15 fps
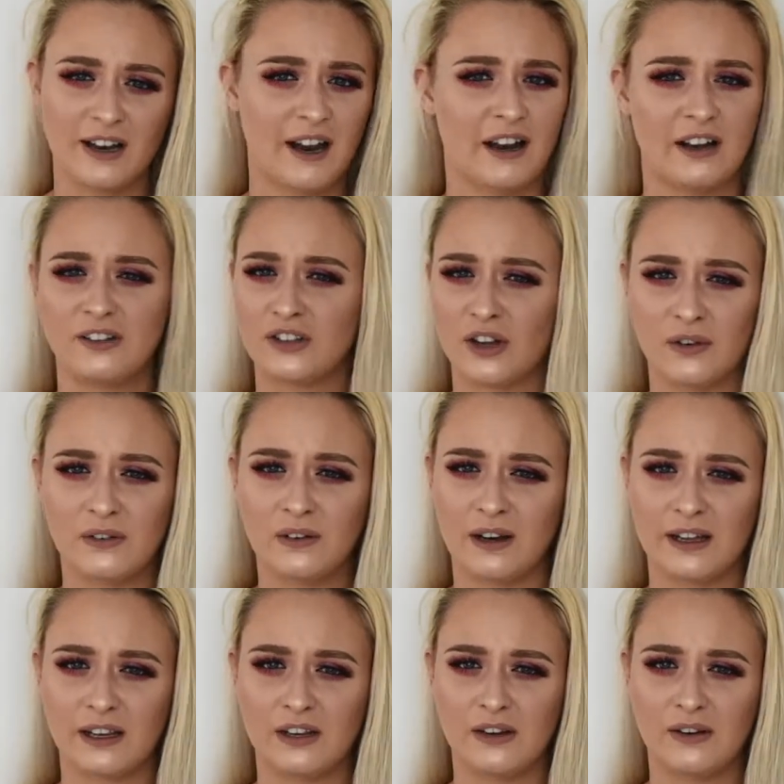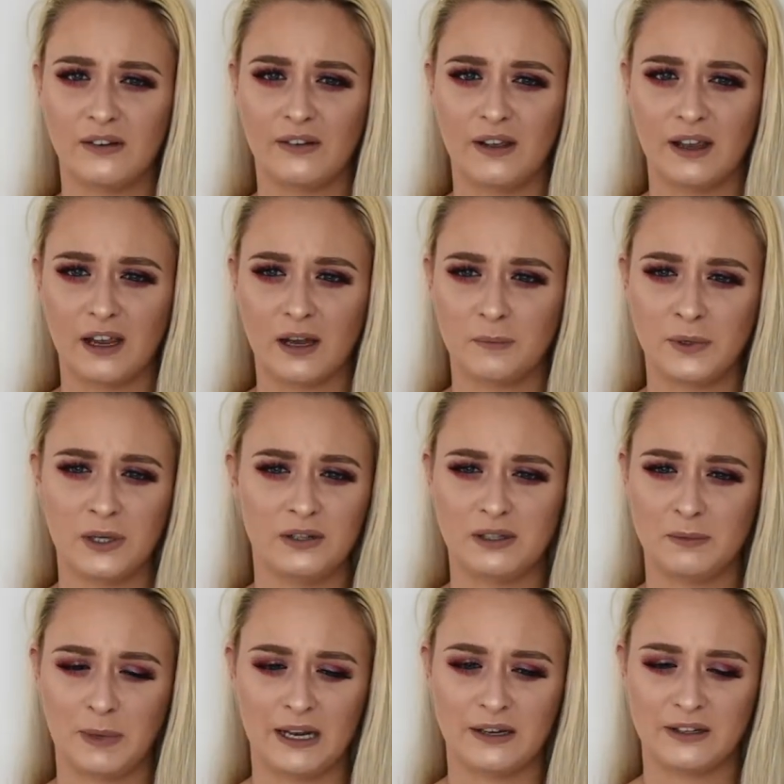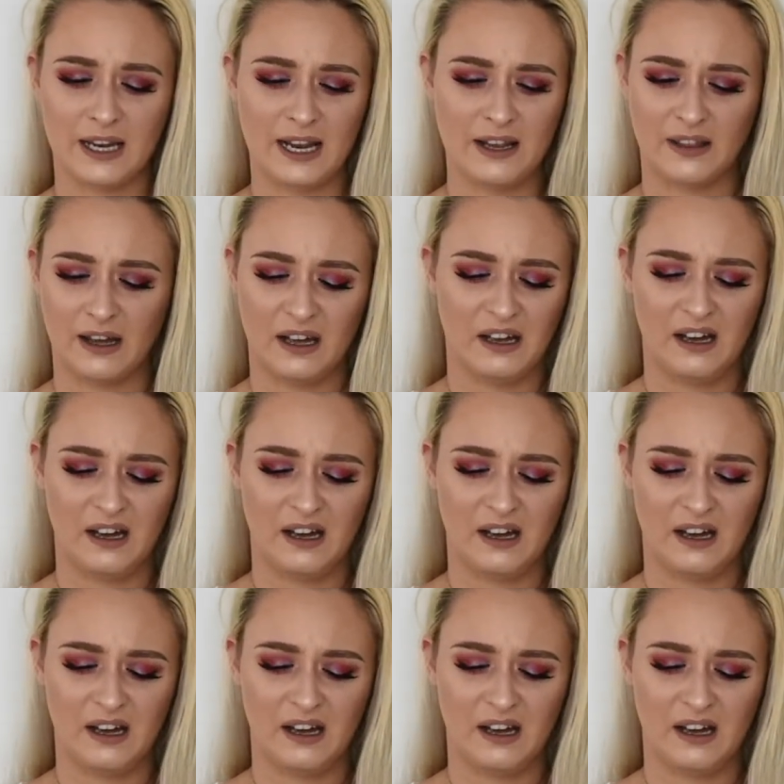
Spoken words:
and I don't like using a beauty blender either.